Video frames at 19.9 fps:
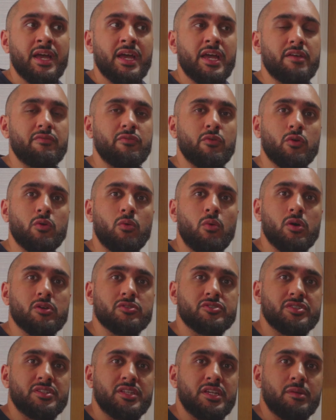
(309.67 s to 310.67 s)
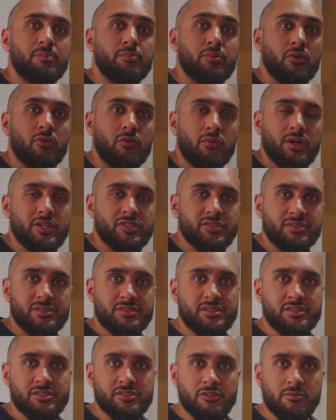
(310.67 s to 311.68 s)
If you want to watch the progression
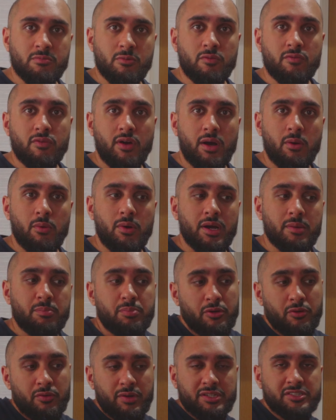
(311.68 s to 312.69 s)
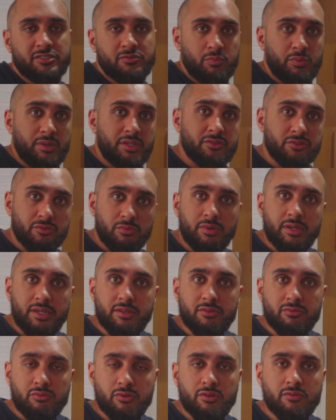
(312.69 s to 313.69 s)
system of how I progress week to
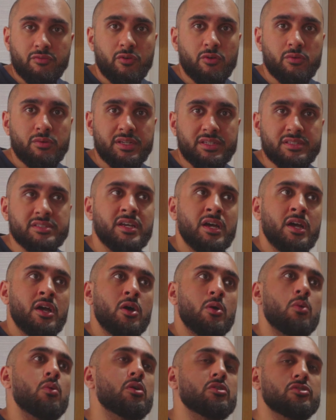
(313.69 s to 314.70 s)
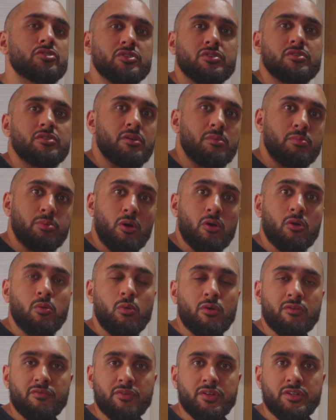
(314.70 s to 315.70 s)
week through the 4 weeks, watch the block
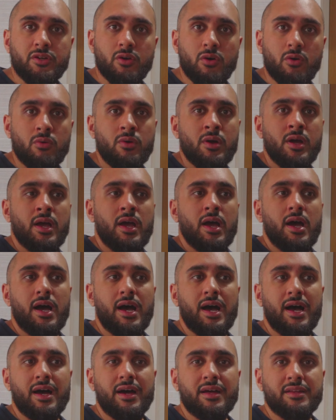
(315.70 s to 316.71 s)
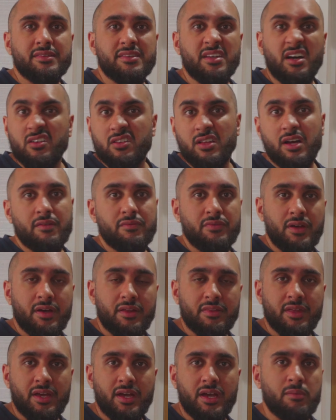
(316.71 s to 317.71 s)
1 video, and that'll have
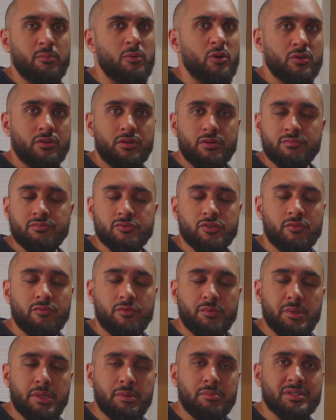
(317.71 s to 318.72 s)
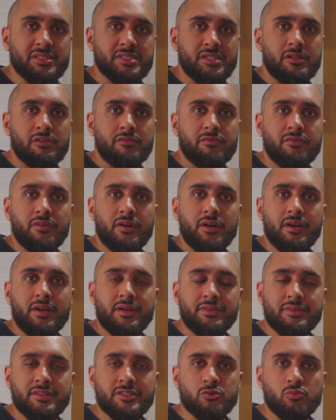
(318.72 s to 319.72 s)
that there. I'm not going to sort of repeat myself
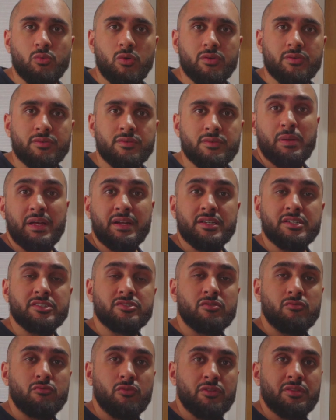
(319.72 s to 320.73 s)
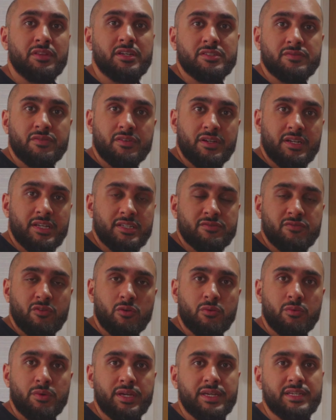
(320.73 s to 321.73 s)
in this one. Plan is run this for the next
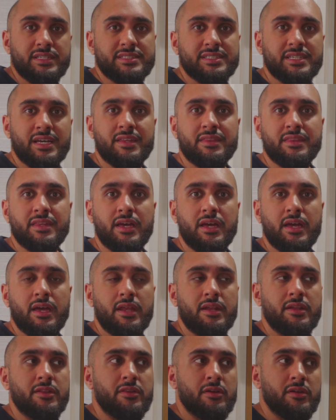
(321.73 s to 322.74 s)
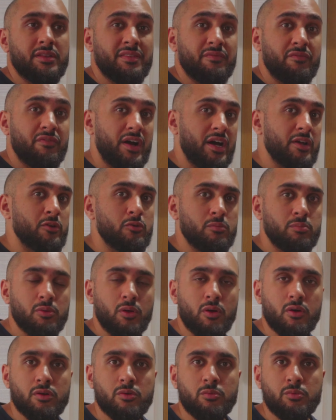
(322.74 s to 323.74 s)
4 weeks, and then the final
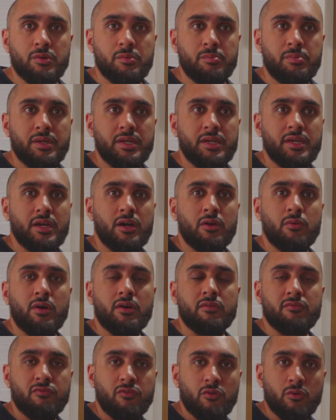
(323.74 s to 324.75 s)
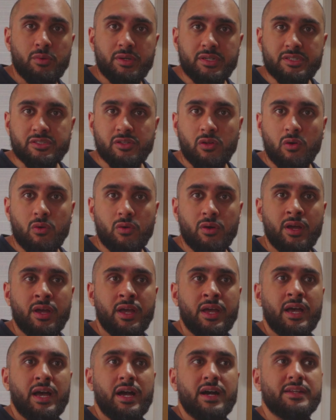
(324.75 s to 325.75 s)
block will be around 4 weeks long,
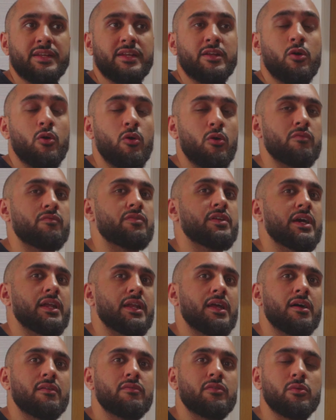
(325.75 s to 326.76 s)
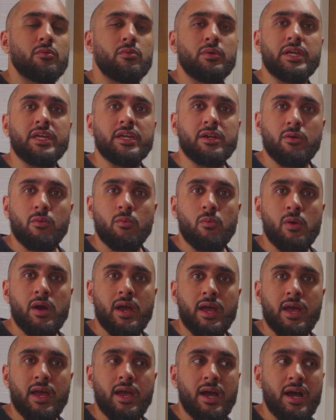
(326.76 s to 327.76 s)
and then hopefully I'll have a week
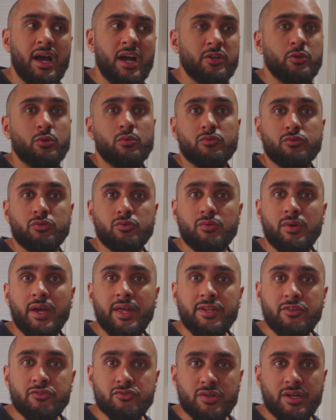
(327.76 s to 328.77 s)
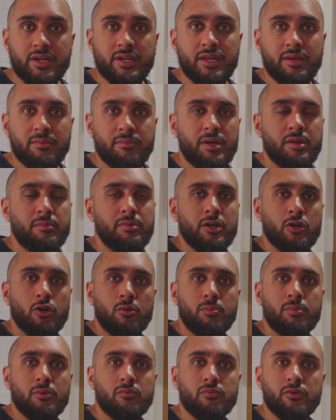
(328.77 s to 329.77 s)
where I don't do any training, maybe a
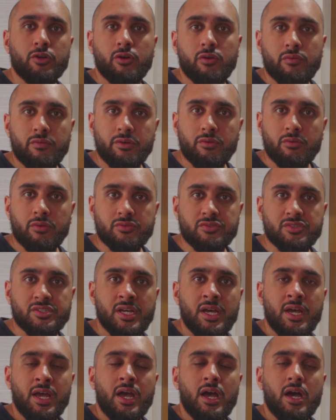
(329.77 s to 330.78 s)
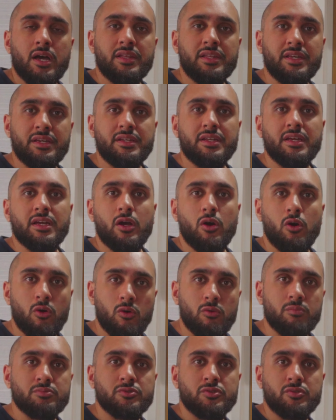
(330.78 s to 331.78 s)
couple of recovery runs leading
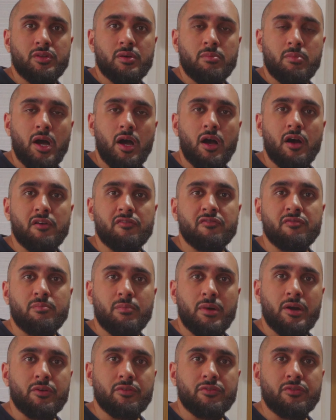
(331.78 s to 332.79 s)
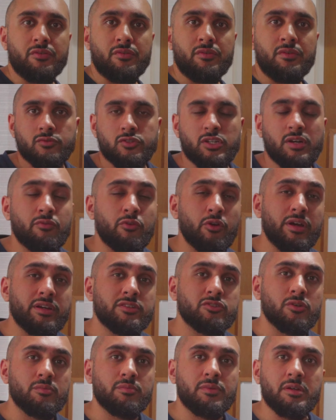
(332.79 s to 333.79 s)
up to the half marathon. So I've
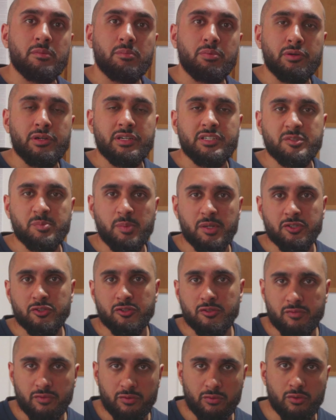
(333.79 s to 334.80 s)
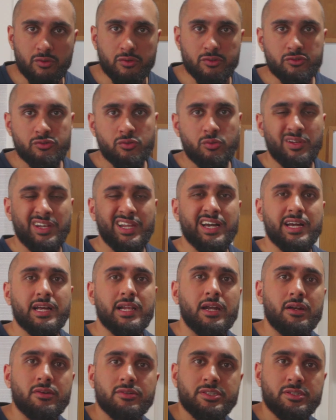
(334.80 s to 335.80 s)
created something pretty special for runners who lack
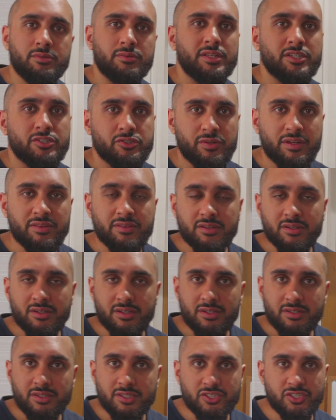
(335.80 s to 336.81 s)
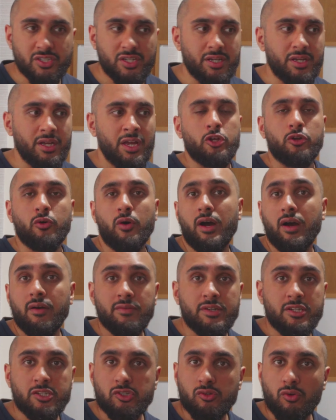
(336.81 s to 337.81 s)
clarity with their strength and conditioning. You don't have
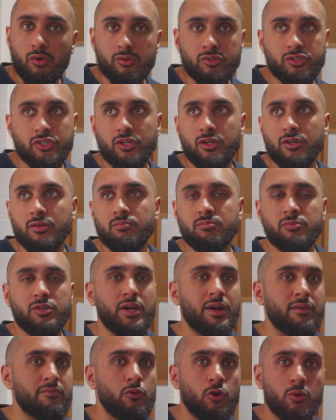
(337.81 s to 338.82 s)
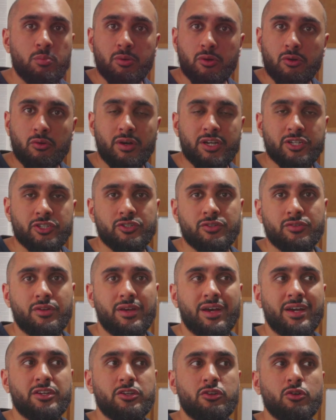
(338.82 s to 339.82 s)
any structure, you have no progression,
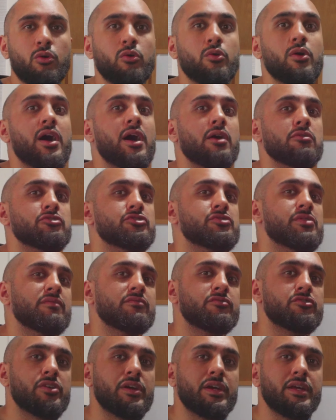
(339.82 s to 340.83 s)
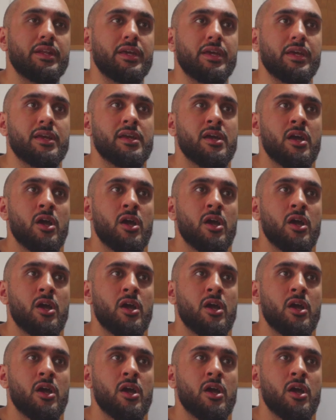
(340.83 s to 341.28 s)
and you don't know how strength training